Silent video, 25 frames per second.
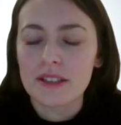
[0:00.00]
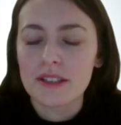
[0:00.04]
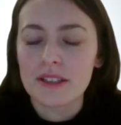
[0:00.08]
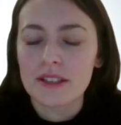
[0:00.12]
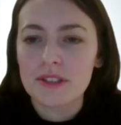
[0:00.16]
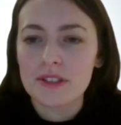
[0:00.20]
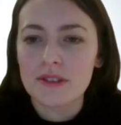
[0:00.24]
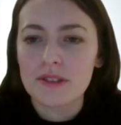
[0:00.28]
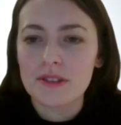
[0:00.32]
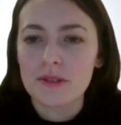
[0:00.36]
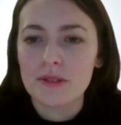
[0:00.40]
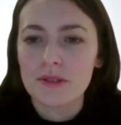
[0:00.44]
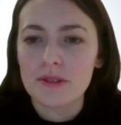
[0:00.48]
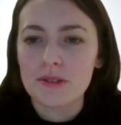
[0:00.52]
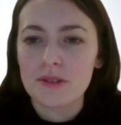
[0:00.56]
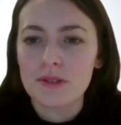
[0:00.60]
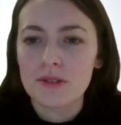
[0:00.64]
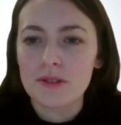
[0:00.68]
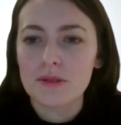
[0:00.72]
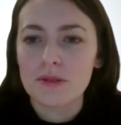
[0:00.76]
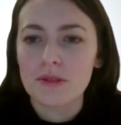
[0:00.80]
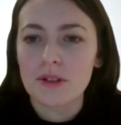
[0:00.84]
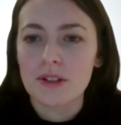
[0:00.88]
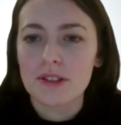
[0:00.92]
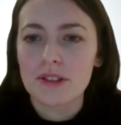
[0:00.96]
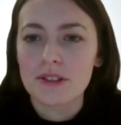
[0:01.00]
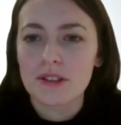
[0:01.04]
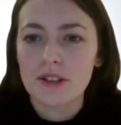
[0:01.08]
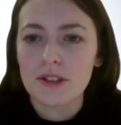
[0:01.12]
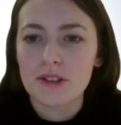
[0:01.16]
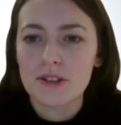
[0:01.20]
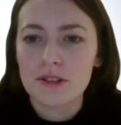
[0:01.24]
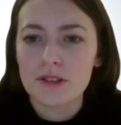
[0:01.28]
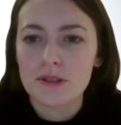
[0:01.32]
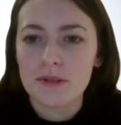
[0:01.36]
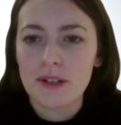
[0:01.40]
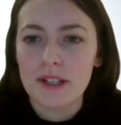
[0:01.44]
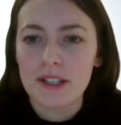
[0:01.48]
prisoners who are
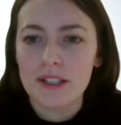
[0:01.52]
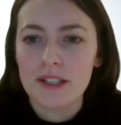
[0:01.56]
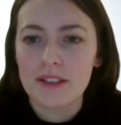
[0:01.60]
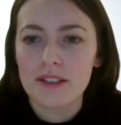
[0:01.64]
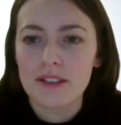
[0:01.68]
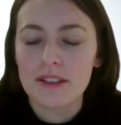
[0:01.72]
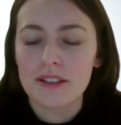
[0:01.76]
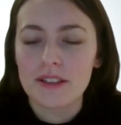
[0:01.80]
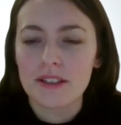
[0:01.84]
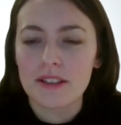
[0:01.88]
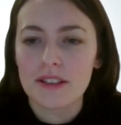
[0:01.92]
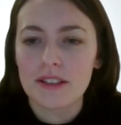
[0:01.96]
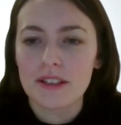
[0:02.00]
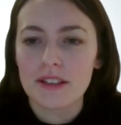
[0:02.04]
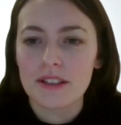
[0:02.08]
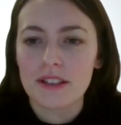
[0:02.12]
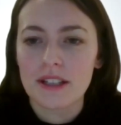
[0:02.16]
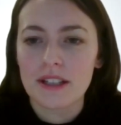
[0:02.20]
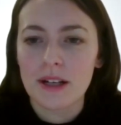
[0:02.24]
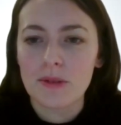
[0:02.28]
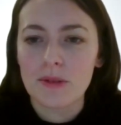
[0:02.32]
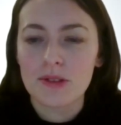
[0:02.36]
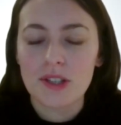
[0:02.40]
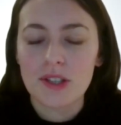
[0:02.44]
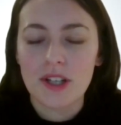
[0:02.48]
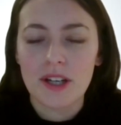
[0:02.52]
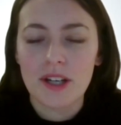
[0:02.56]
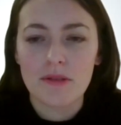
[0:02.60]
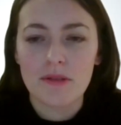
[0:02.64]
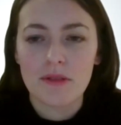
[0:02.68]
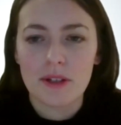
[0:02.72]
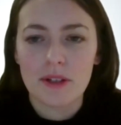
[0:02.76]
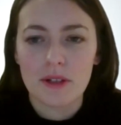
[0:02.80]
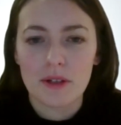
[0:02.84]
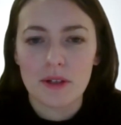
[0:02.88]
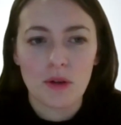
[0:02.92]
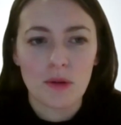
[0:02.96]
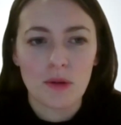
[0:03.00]
incarcerated outside of
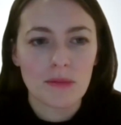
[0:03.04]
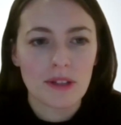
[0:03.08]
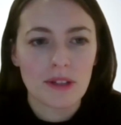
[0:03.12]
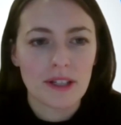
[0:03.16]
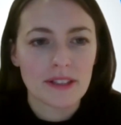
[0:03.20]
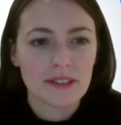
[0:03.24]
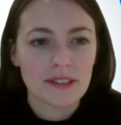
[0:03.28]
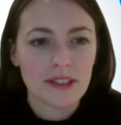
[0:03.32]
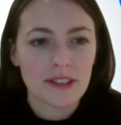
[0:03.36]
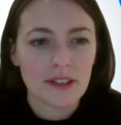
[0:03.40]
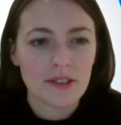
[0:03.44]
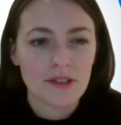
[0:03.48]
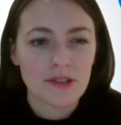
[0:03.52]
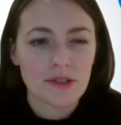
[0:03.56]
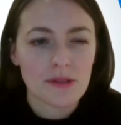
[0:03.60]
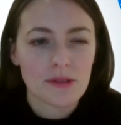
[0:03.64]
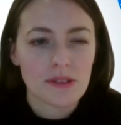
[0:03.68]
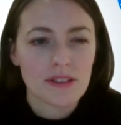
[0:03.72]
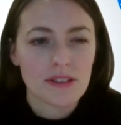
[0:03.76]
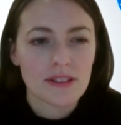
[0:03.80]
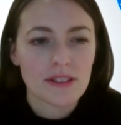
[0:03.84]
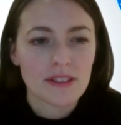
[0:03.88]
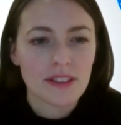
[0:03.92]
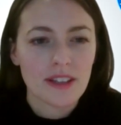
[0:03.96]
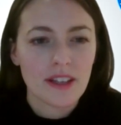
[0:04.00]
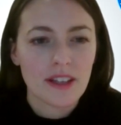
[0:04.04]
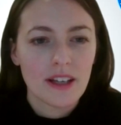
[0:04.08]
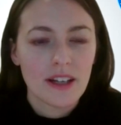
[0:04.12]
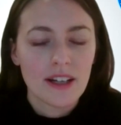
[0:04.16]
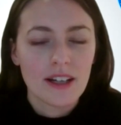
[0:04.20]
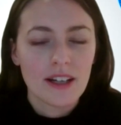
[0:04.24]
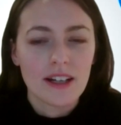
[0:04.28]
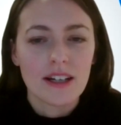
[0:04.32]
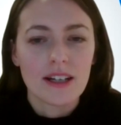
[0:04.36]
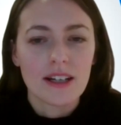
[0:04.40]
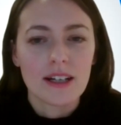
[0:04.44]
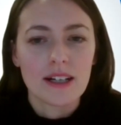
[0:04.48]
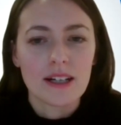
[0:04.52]
their homeland countries.
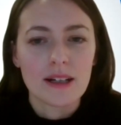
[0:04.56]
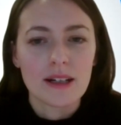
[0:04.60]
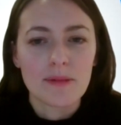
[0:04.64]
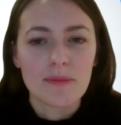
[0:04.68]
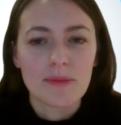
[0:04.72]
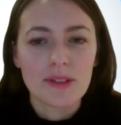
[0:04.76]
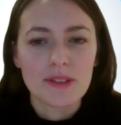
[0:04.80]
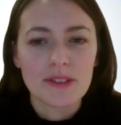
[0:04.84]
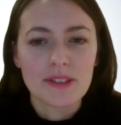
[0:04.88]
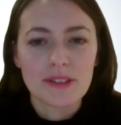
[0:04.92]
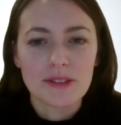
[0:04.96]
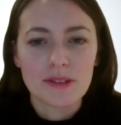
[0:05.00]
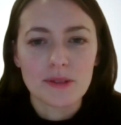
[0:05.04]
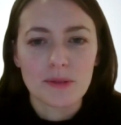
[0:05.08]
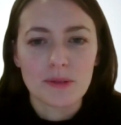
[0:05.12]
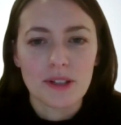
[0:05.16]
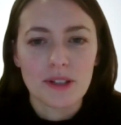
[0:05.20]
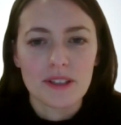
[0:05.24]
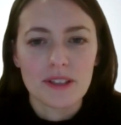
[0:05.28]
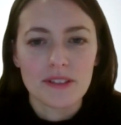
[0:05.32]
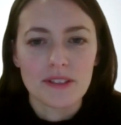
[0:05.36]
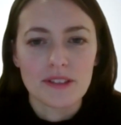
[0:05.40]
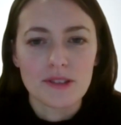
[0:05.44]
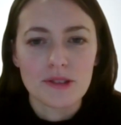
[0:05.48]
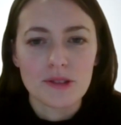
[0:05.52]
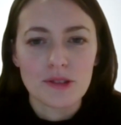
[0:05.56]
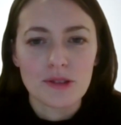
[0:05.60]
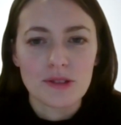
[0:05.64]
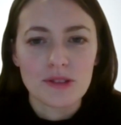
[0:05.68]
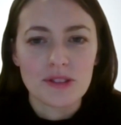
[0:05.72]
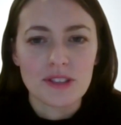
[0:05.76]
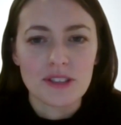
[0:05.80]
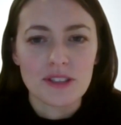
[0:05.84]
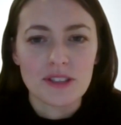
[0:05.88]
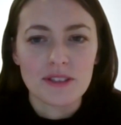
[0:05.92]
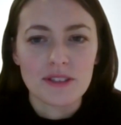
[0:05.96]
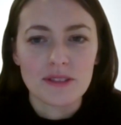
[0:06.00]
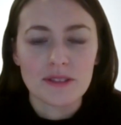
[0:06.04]
This is quite an
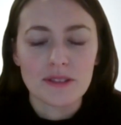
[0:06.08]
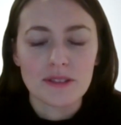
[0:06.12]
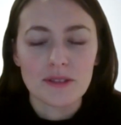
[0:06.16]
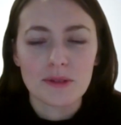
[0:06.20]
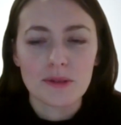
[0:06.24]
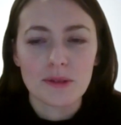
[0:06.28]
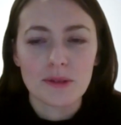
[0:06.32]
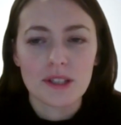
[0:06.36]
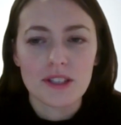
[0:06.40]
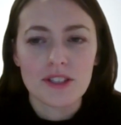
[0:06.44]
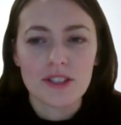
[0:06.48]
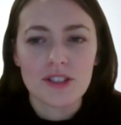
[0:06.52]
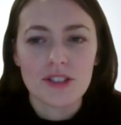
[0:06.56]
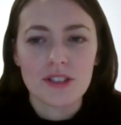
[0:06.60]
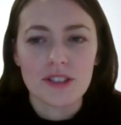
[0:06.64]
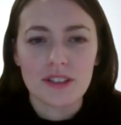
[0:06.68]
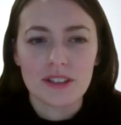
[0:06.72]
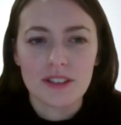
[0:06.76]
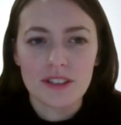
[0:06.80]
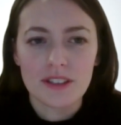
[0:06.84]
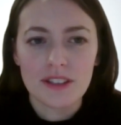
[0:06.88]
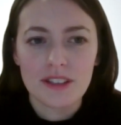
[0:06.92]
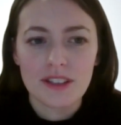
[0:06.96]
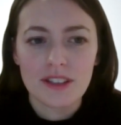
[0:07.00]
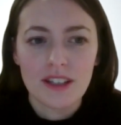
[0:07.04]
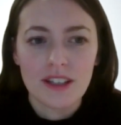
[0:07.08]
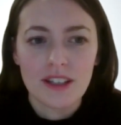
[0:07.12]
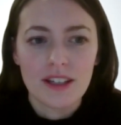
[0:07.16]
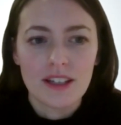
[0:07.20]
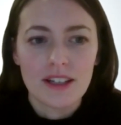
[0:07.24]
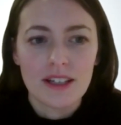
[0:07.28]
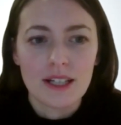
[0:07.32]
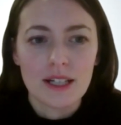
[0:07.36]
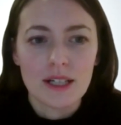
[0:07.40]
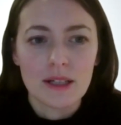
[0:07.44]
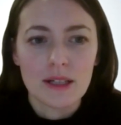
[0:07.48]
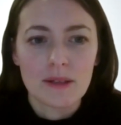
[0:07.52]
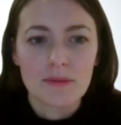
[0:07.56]
interesting question.
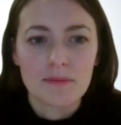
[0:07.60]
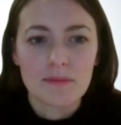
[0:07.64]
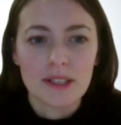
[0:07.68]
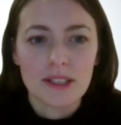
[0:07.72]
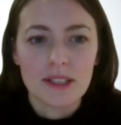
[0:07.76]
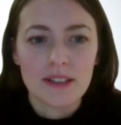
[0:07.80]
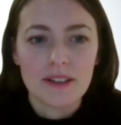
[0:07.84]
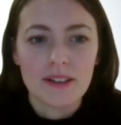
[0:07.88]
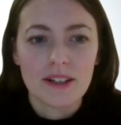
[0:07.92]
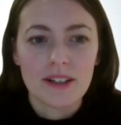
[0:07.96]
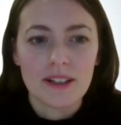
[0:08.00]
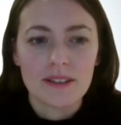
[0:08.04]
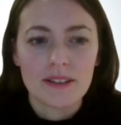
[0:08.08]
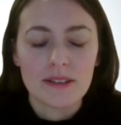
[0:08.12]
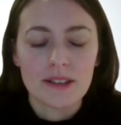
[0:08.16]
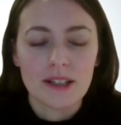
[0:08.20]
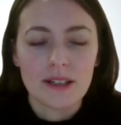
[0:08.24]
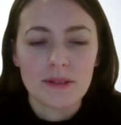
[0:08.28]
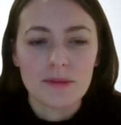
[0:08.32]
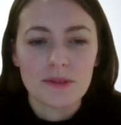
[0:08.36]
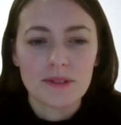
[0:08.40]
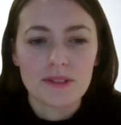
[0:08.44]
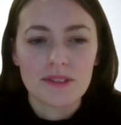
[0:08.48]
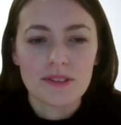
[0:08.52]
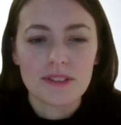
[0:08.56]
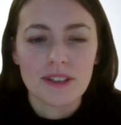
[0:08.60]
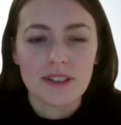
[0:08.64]
I